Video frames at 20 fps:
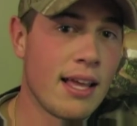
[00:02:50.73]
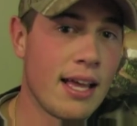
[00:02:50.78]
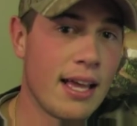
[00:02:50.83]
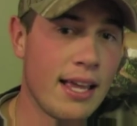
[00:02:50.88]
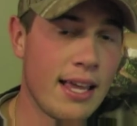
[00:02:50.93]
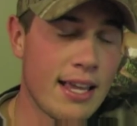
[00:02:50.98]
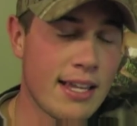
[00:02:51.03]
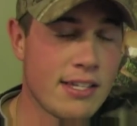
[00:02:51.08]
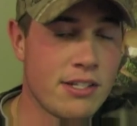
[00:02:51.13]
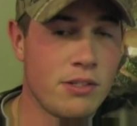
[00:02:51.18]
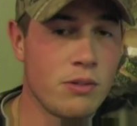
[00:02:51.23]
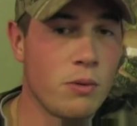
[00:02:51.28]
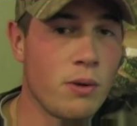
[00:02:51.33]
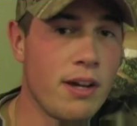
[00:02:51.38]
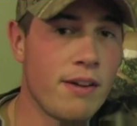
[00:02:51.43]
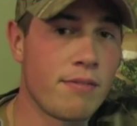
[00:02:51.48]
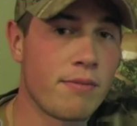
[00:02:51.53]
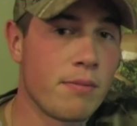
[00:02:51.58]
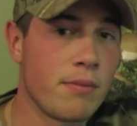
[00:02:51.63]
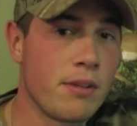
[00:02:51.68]
I exited
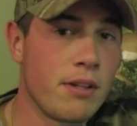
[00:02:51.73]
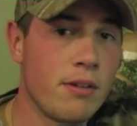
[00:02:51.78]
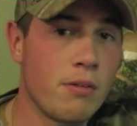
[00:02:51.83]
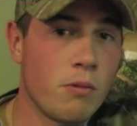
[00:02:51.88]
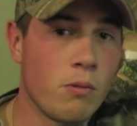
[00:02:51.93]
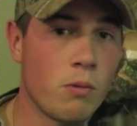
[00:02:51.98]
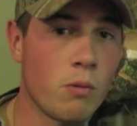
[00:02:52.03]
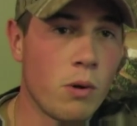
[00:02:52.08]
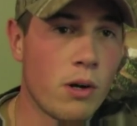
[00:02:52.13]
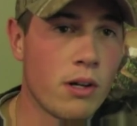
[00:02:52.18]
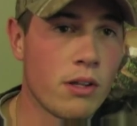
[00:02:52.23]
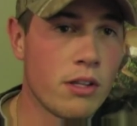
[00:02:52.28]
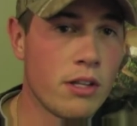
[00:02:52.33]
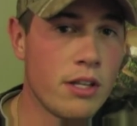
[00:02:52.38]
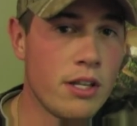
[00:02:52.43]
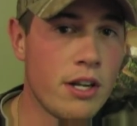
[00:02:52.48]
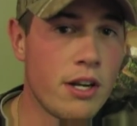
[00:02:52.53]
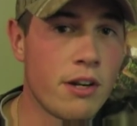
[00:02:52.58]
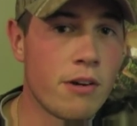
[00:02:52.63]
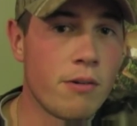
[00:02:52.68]
away from where the
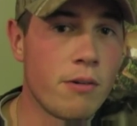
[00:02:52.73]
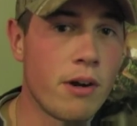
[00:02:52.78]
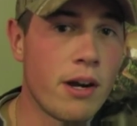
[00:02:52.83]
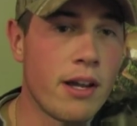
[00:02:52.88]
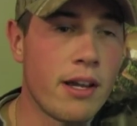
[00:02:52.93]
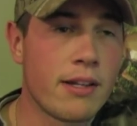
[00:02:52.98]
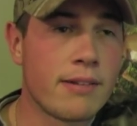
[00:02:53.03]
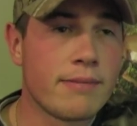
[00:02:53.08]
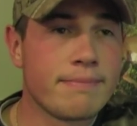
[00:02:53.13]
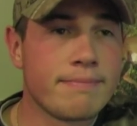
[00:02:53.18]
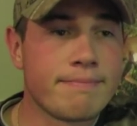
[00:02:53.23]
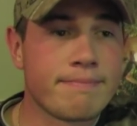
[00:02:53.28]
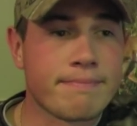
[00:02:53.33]
deer had ran.